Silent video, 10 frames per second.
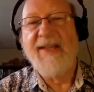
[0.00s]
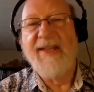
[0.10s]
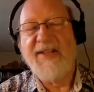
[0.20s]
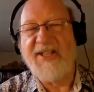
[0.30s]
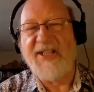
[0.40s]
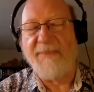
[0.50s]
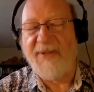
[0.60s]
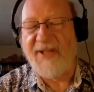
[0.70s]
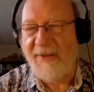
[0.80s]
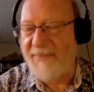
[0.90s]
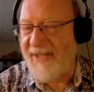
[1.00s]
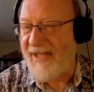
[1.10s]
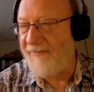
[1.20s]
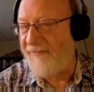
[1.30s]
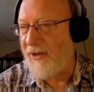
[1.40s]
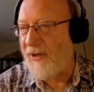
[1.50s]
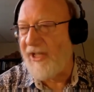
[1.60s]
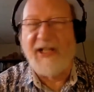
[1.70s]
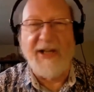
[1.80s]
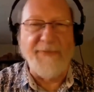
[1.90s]
Something very
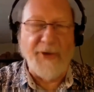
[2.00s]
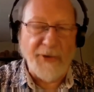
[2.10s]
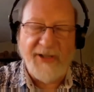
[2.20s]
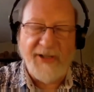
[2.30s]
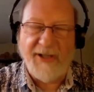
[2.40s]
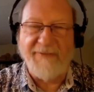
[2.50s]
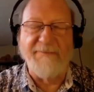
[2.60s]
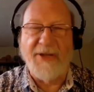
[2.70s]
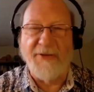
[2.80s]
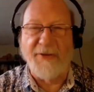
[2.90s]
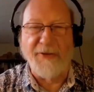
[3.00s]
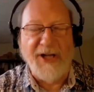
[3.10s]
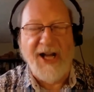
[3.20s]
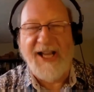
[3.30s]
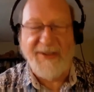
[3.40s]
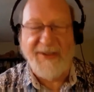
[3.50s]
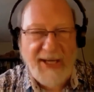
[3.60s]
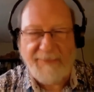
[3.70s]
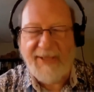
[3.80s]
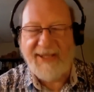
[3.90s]
clever of Mother Gaia. Maybe
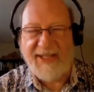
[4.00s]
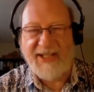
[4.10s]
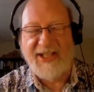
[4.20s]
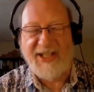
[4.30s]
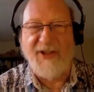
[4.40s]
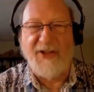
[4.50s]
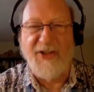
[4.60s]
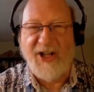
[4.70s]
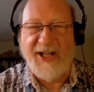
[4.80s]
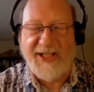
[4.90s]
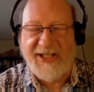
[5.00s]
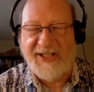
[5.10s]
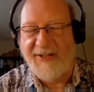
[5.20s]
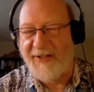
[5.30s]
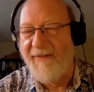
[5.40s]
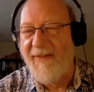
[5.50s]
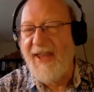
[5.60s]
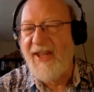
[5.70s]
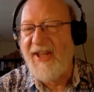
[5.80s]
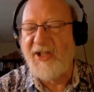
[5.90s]
this is fungi's
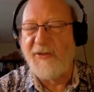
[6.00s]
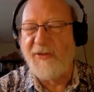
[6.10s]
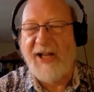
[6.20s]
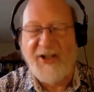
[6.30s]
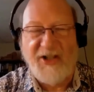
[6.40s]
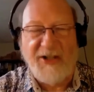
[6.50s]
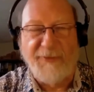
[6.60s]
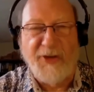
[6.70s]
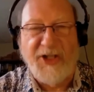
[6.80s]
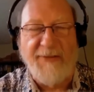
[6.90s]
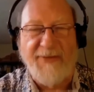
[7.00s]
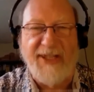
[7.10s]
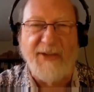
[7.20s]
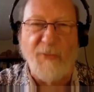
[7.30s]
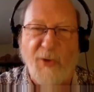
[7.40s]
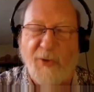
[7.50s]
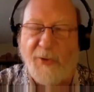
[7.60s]
strategy for saving the world.